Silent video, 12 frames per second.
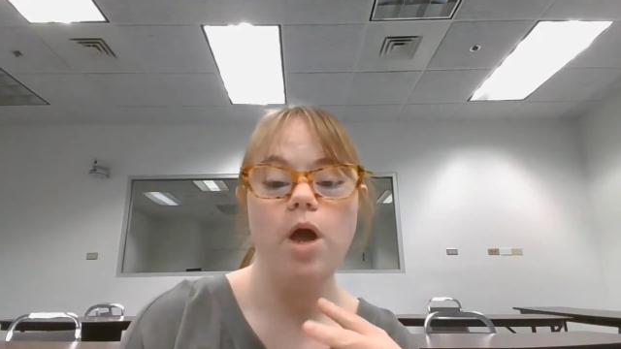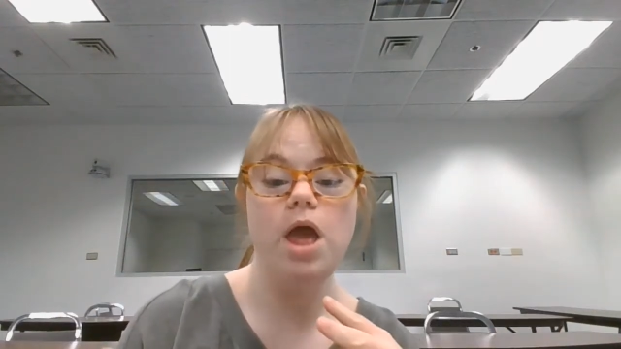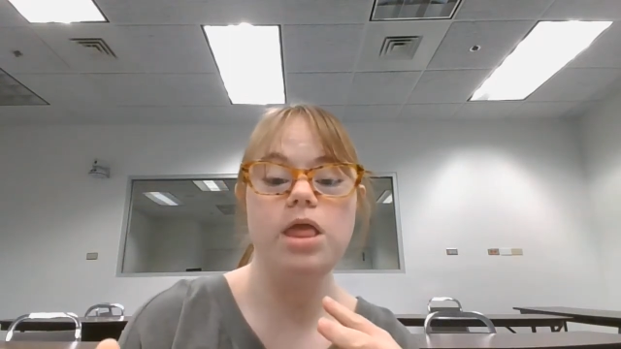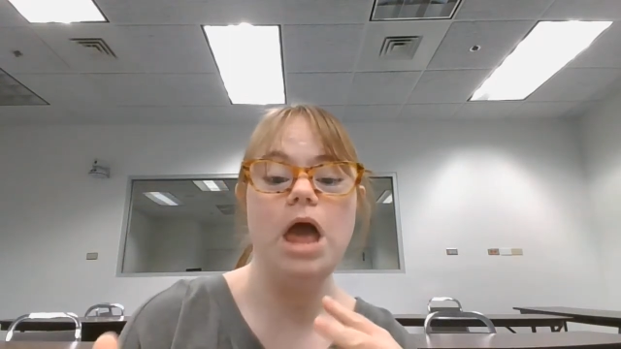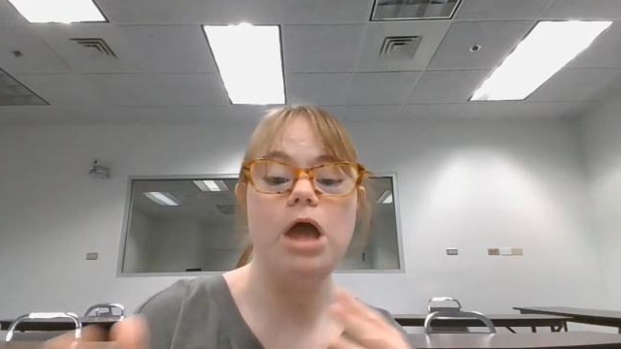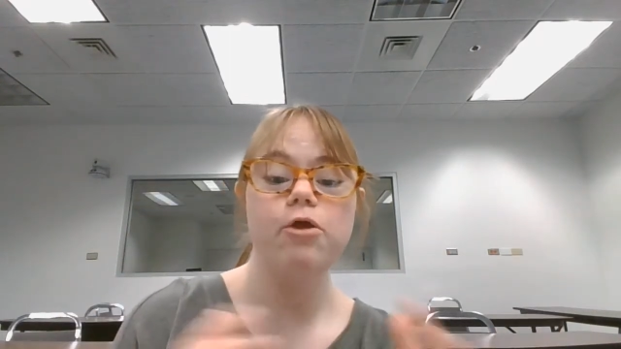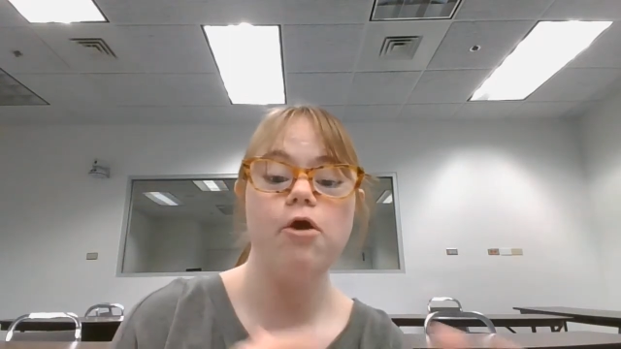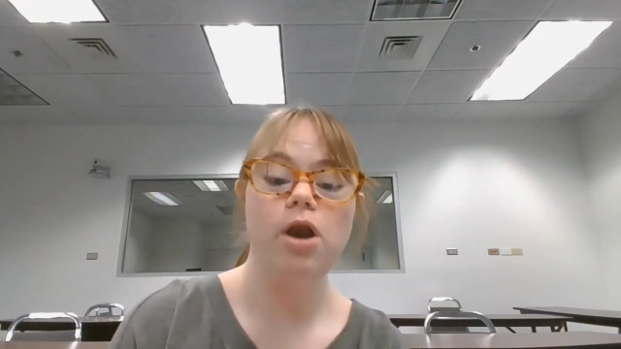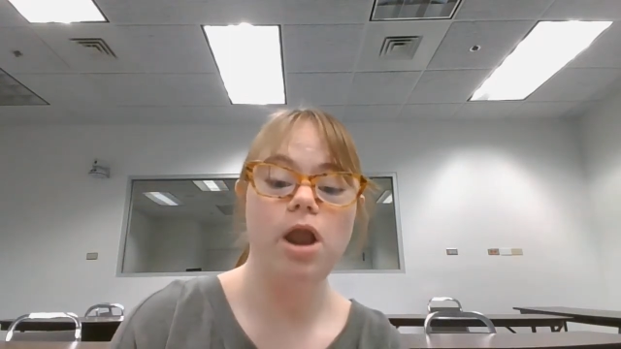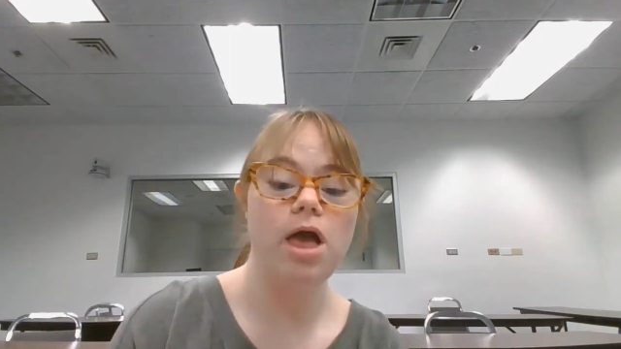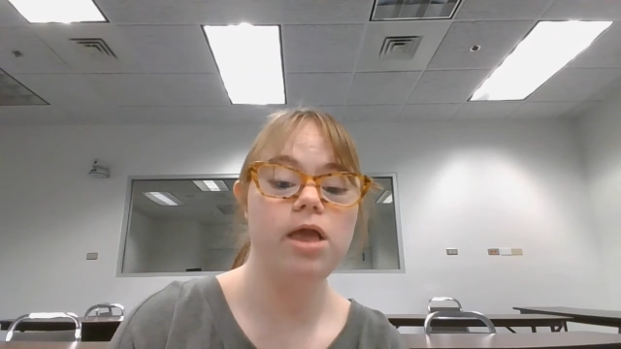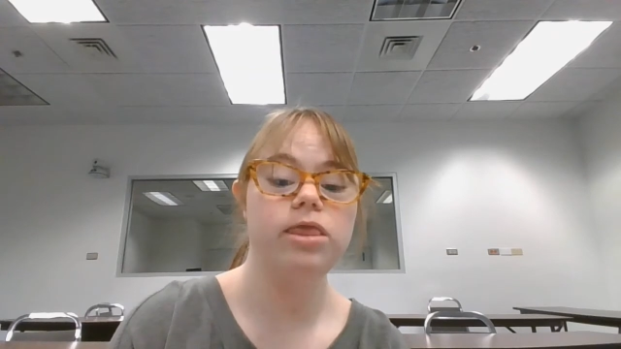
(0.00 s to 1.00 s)
and I don't
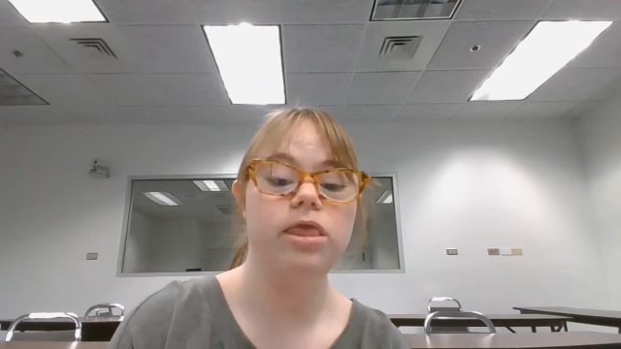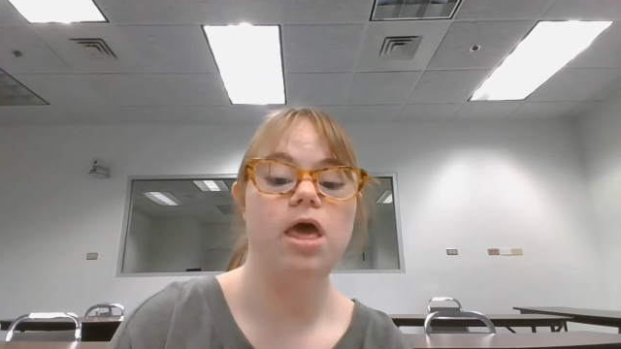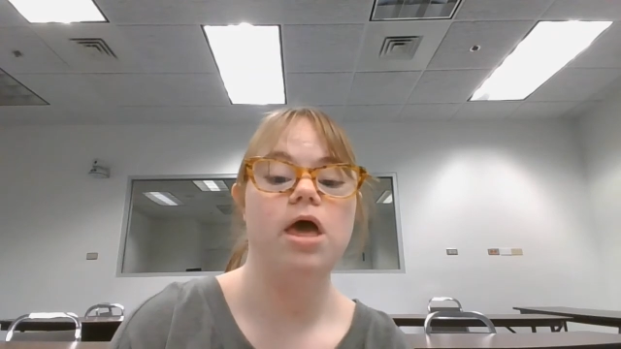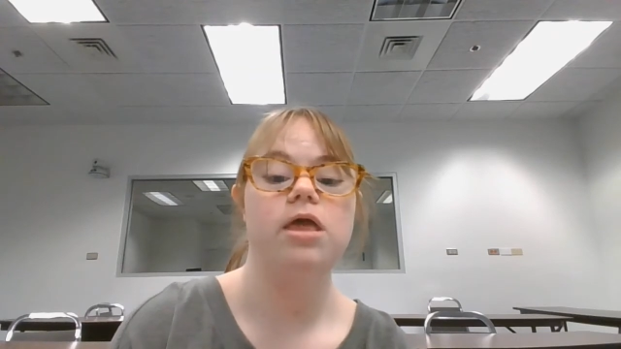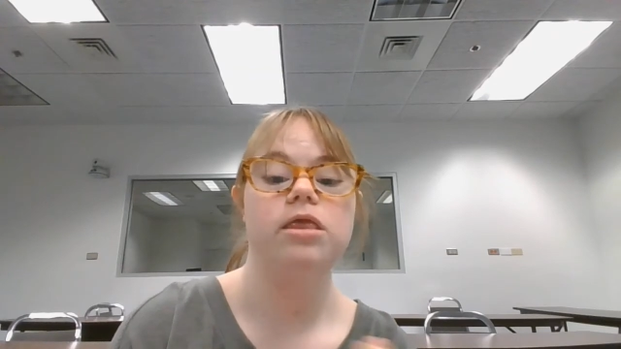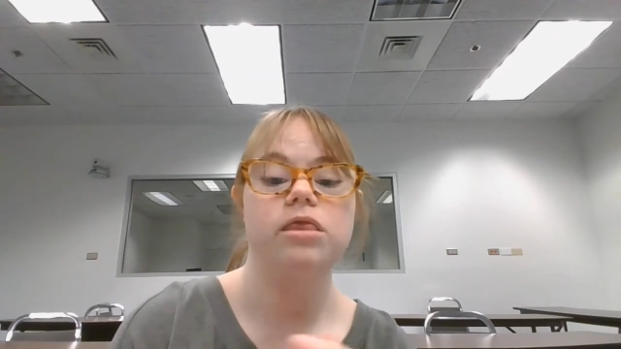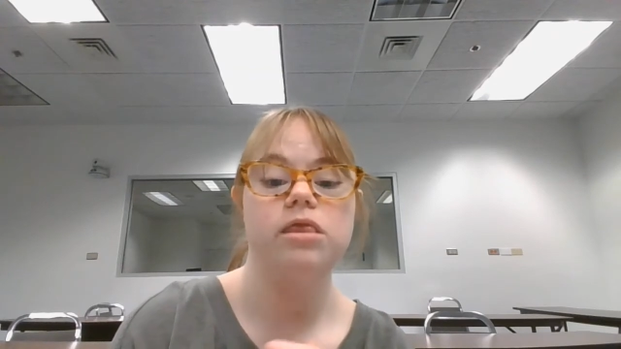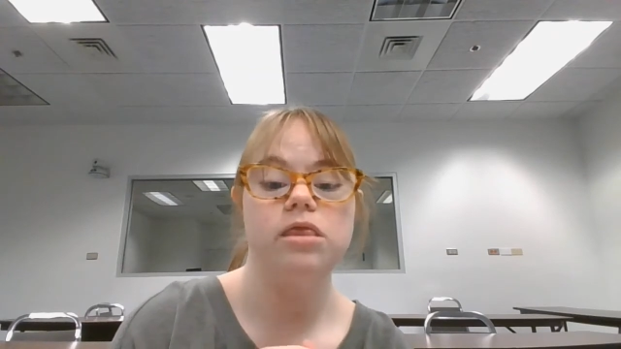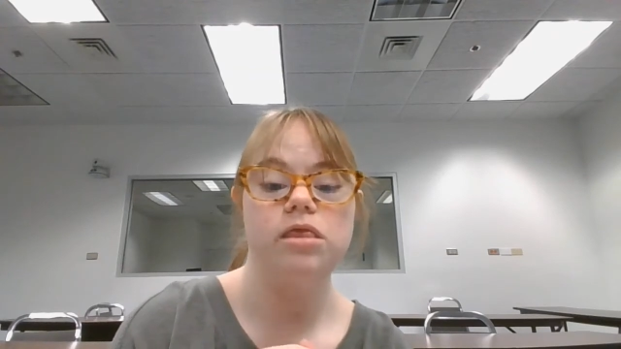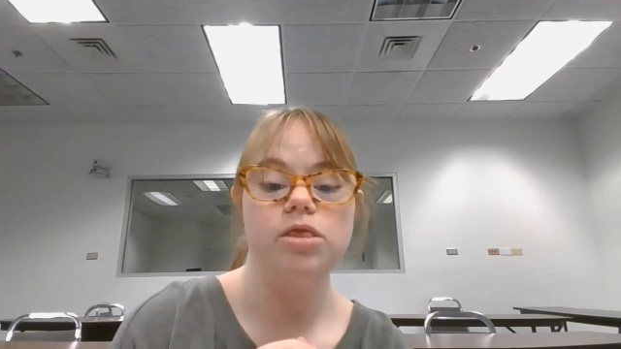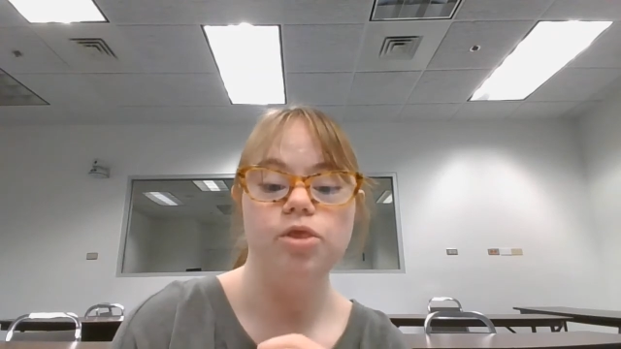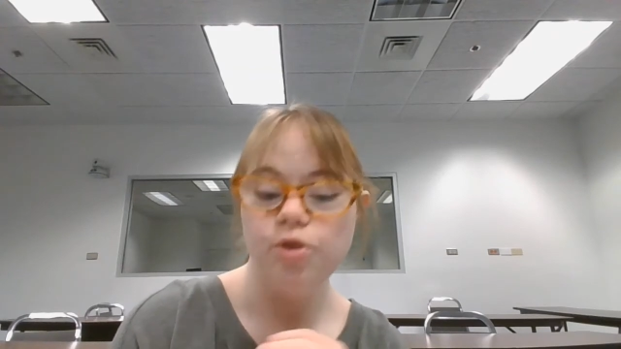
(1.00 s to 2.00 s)
like that.
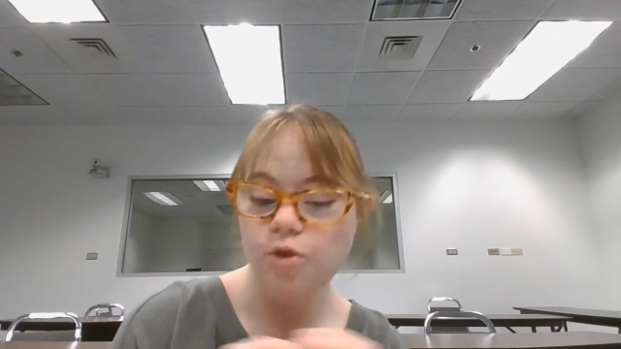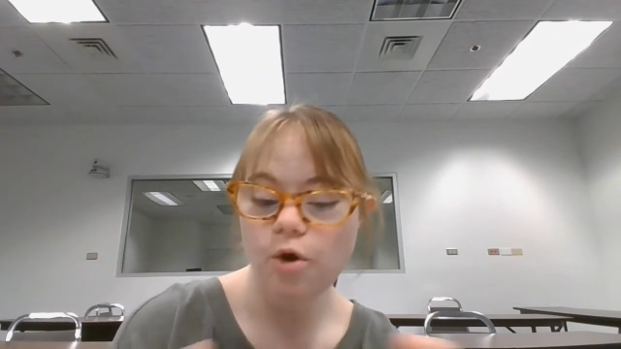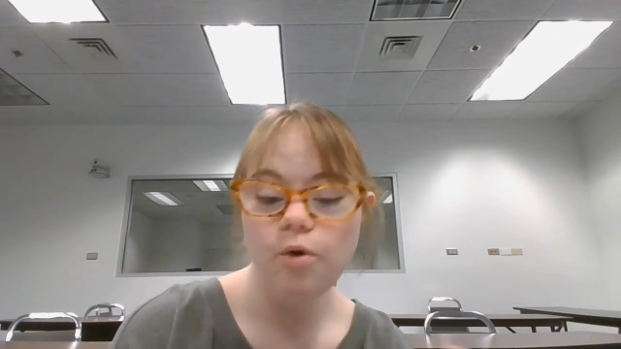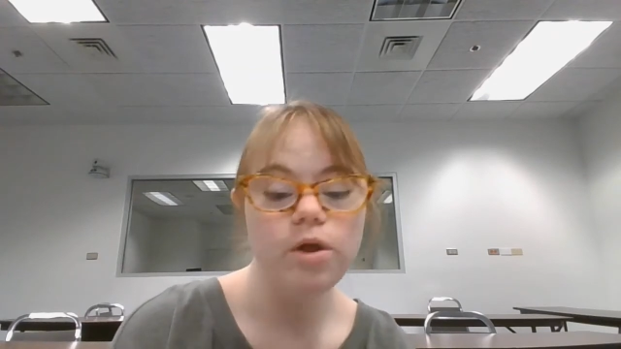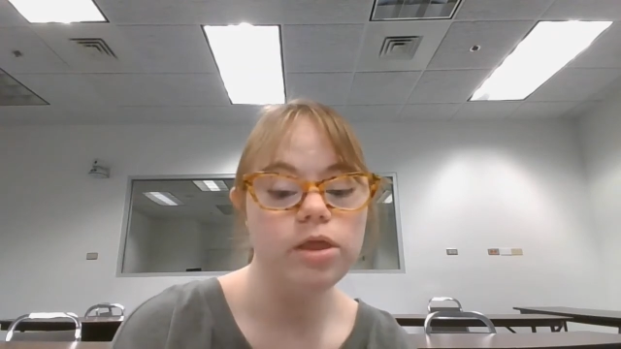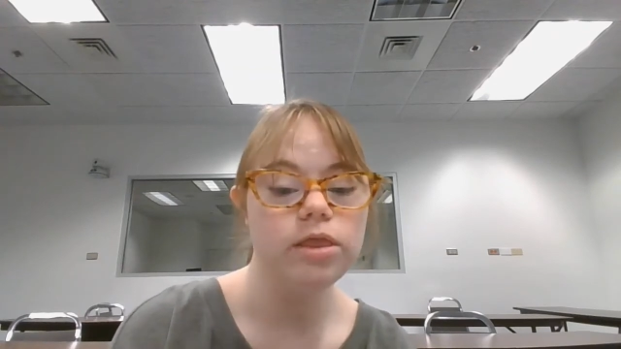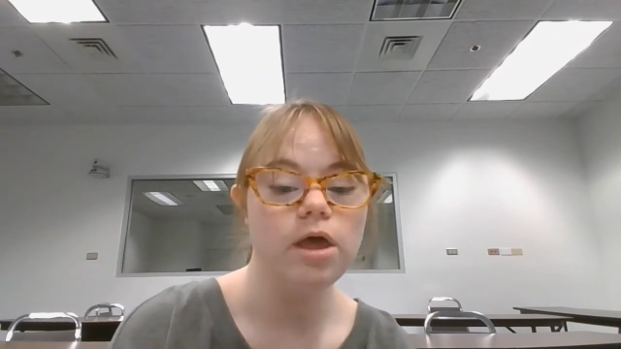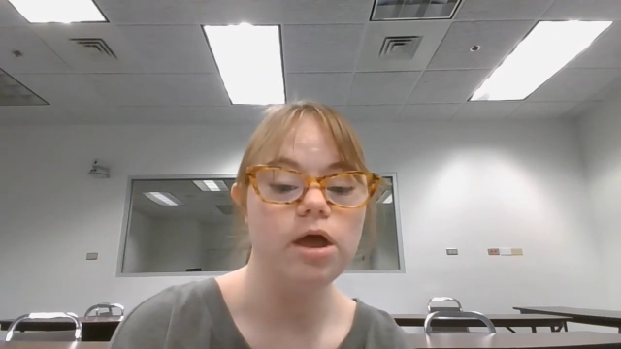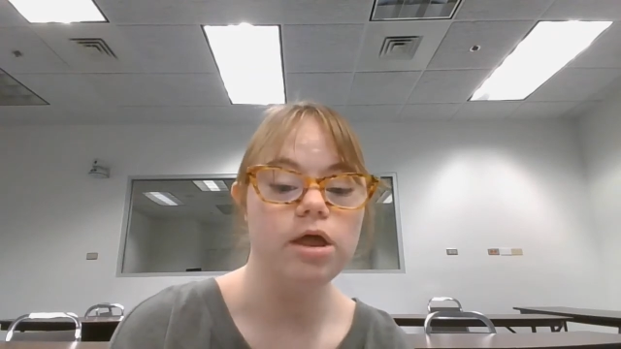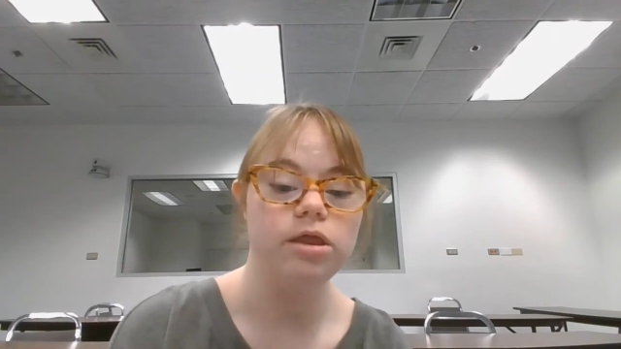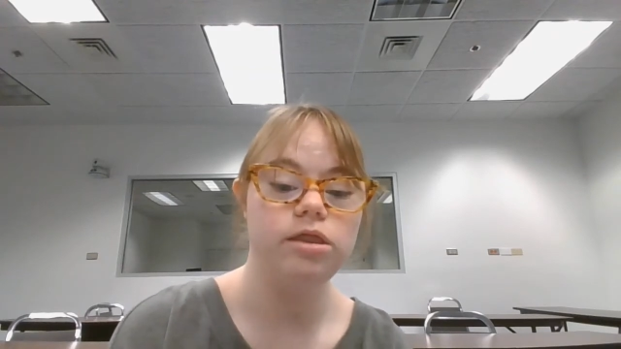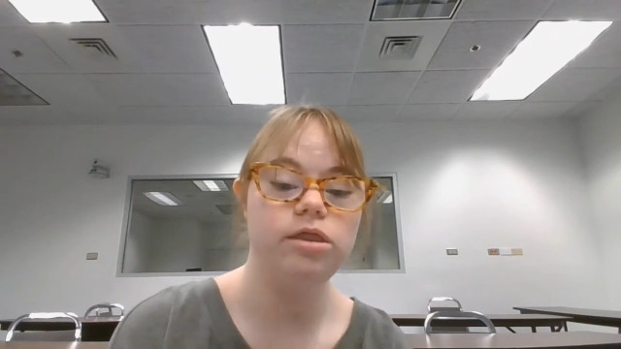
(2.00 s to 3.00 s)
No one
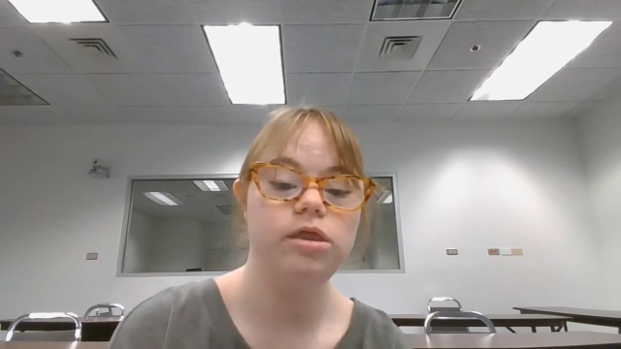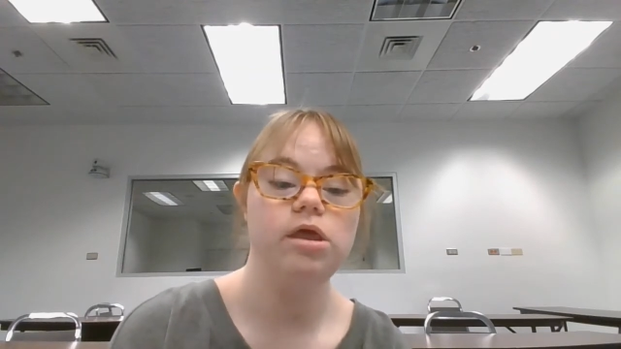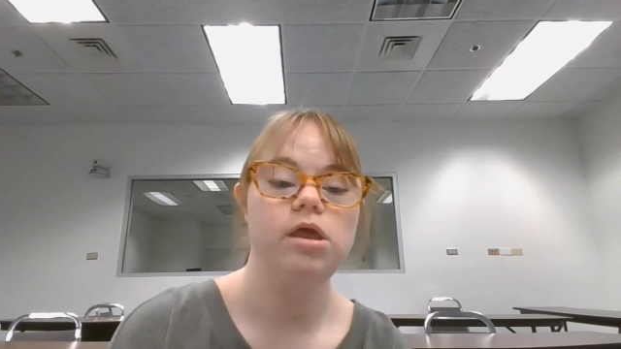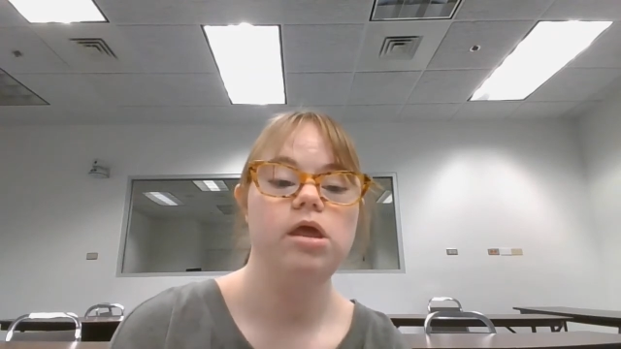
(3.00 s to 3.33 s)
does.